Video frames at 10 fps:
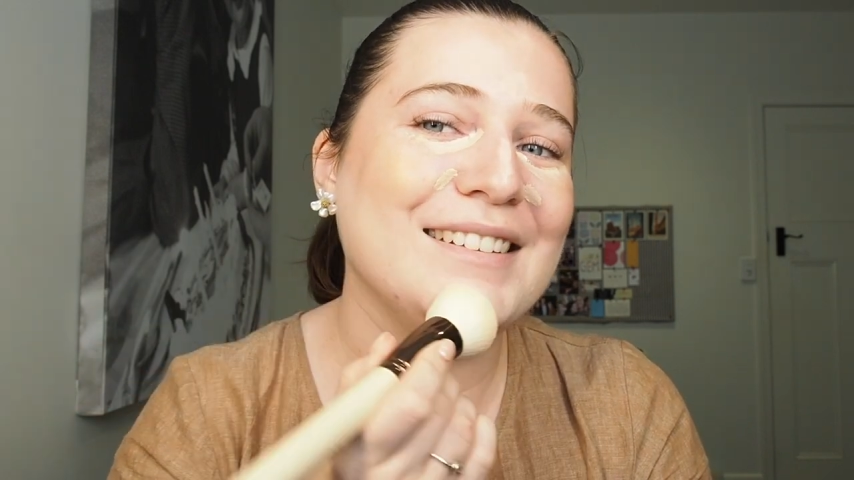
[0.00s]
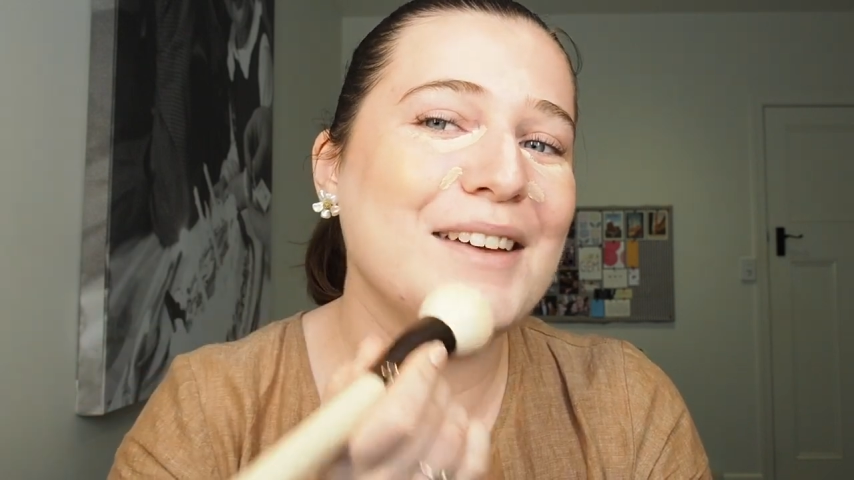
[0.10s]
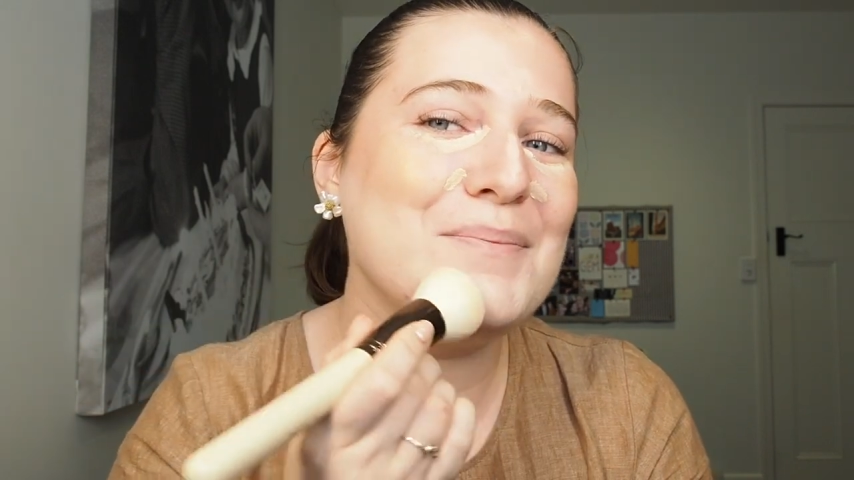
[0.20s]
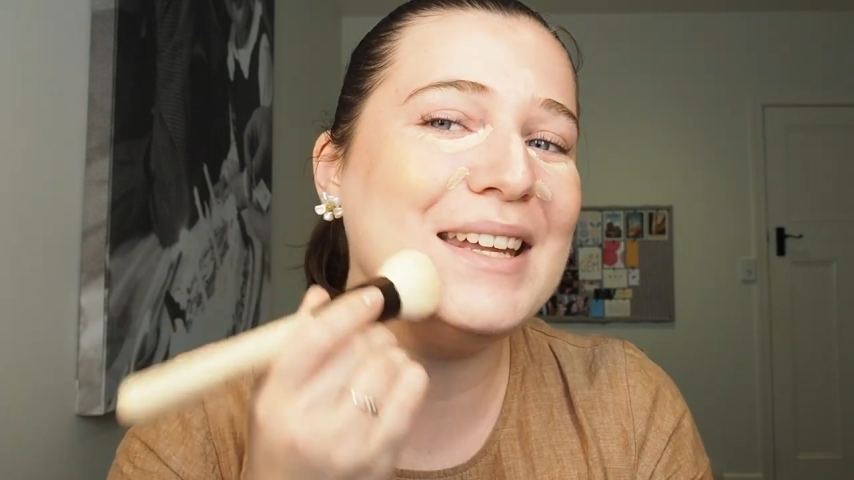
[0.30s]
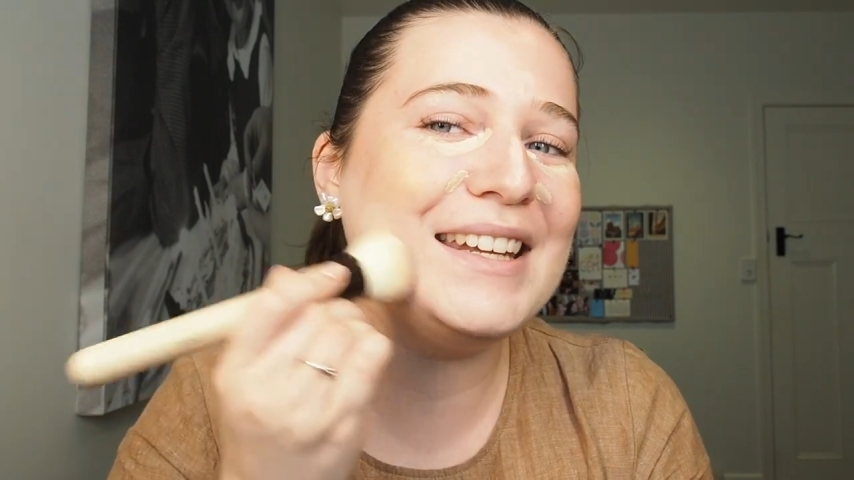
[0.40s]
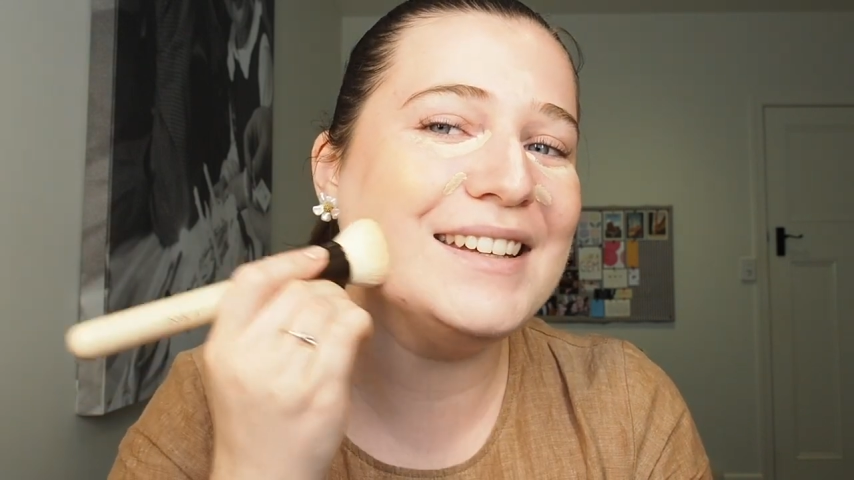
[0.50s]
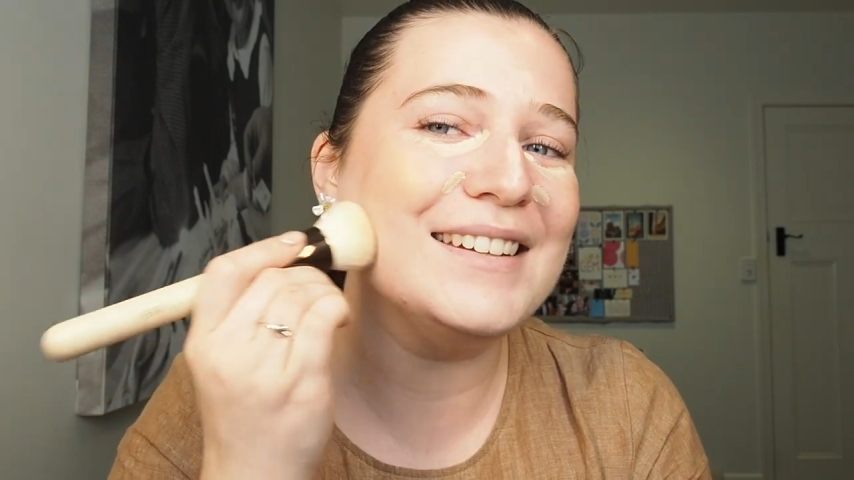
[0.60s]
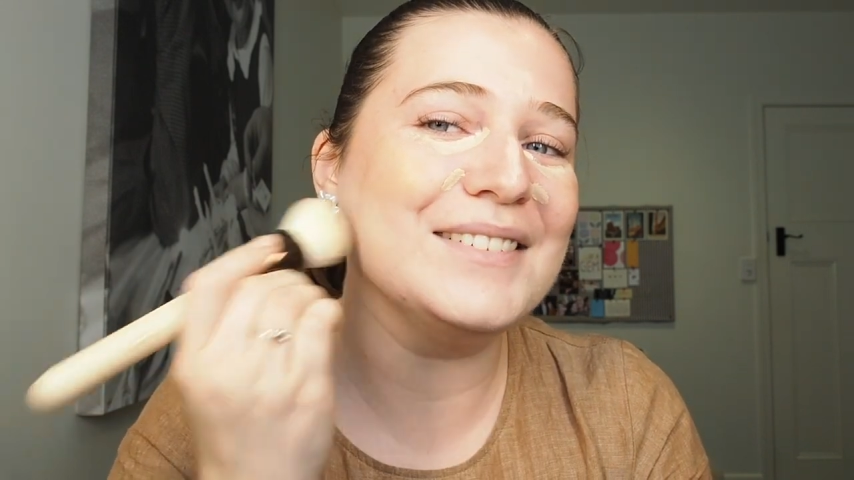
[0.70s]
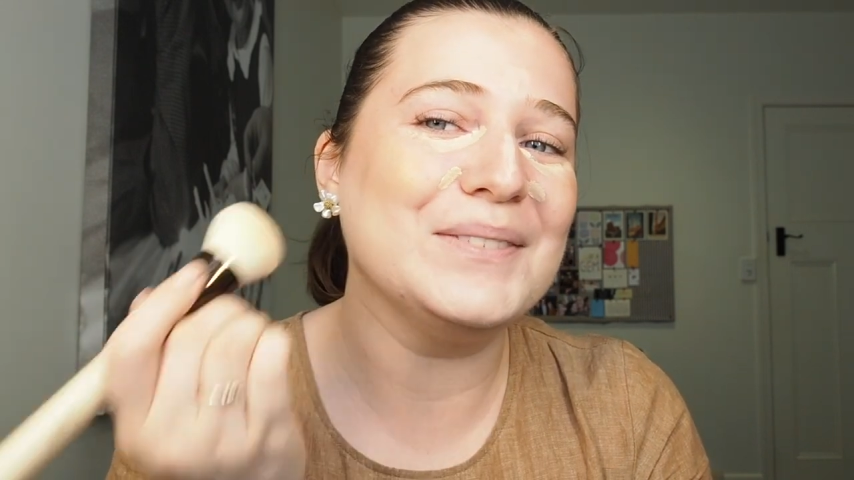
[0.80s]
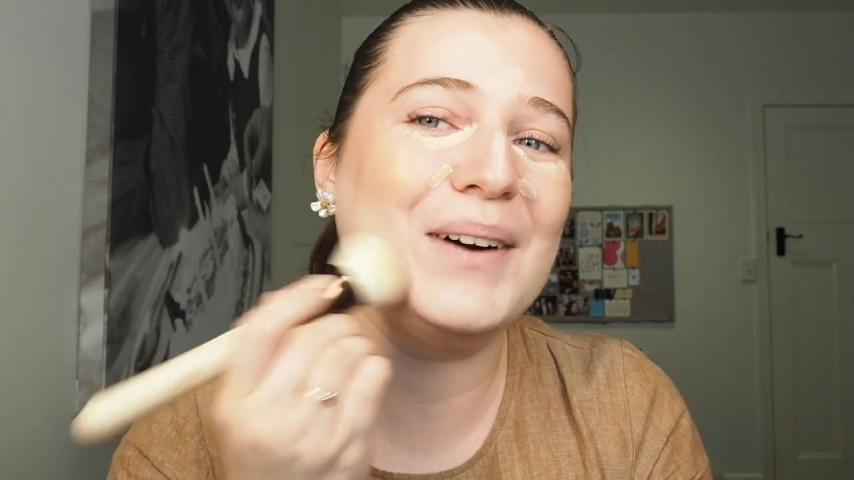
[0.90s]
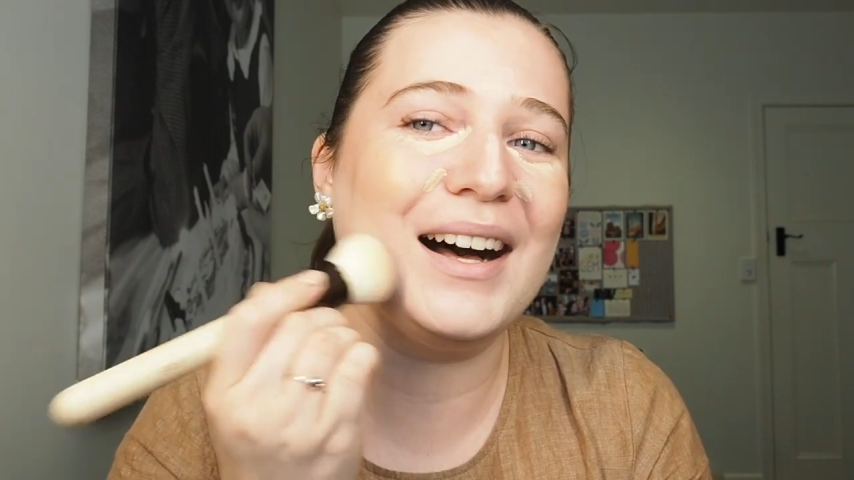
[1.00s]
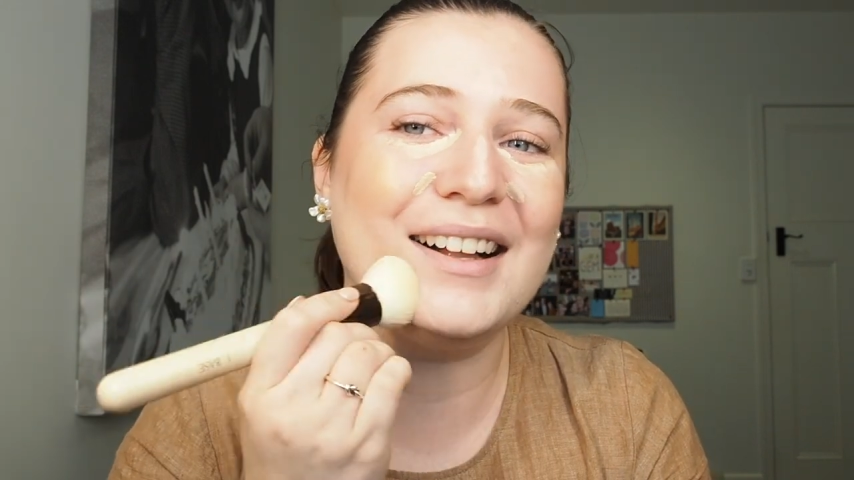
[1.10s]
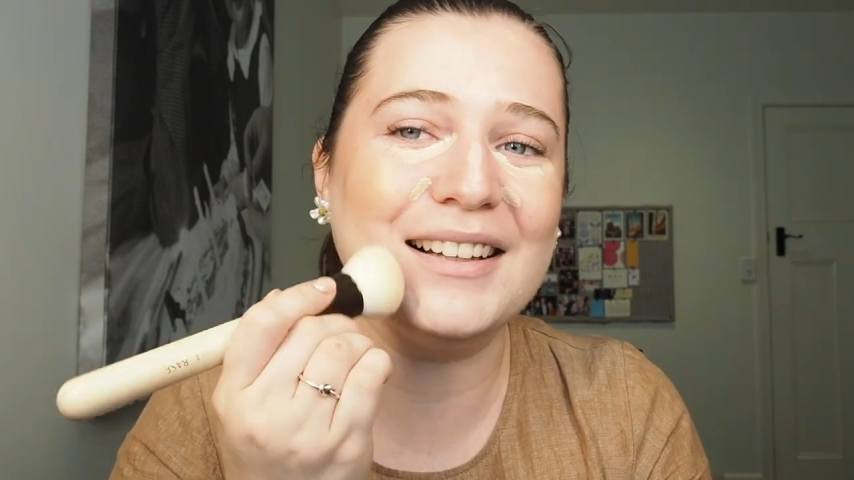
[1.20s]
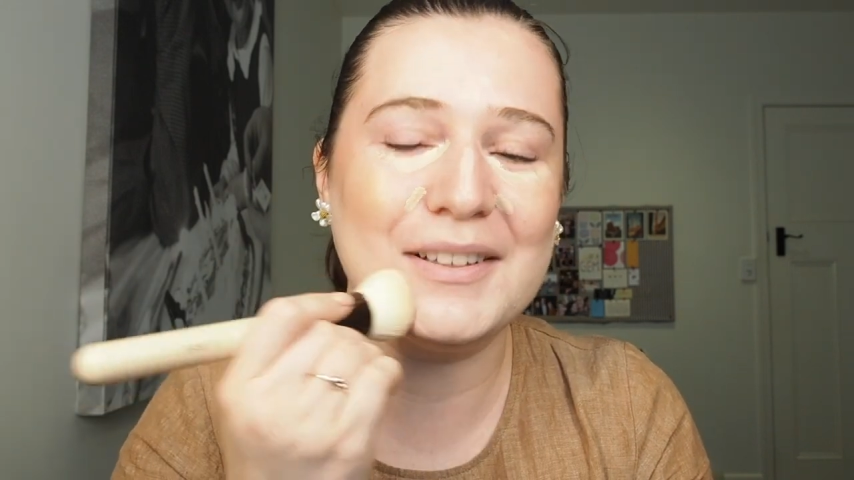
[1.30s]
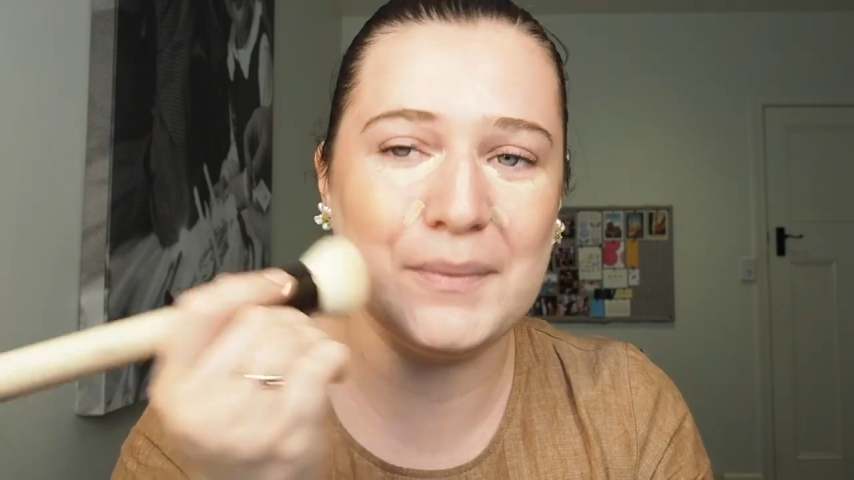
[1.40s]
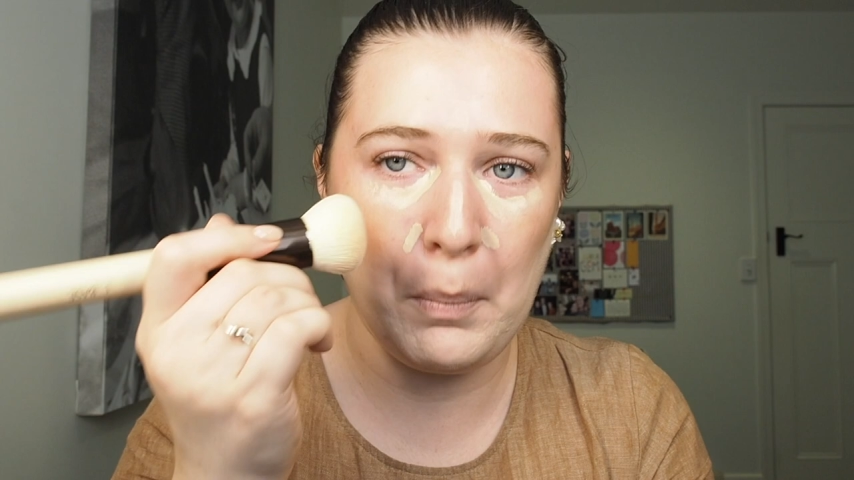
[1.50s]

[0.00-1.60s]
a minute while